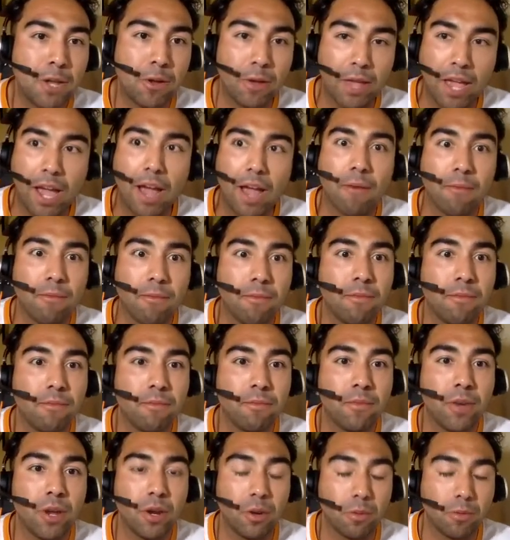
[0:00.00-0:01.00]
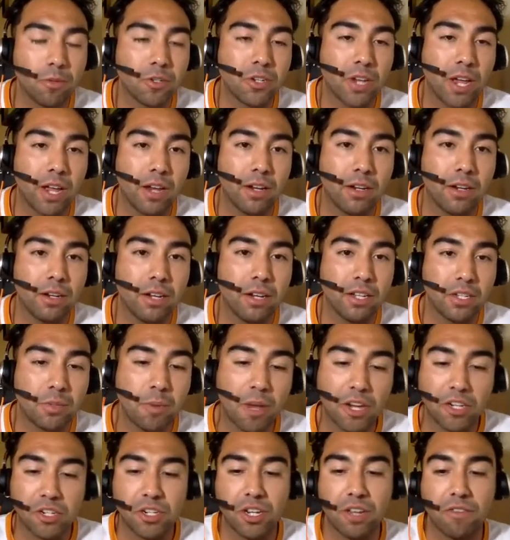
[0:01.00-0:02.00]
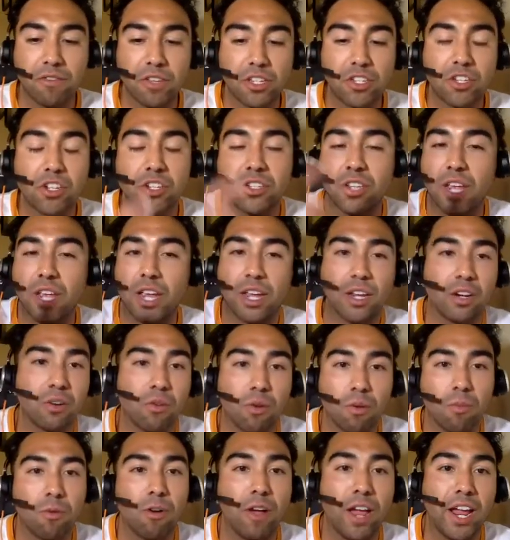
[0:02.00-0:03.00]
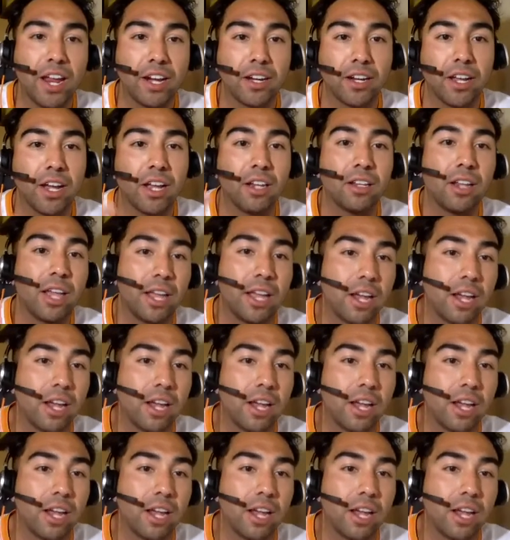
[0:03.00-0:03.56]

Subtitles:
Oh, yeah. 100%. Especially if it's just like a normal handgun.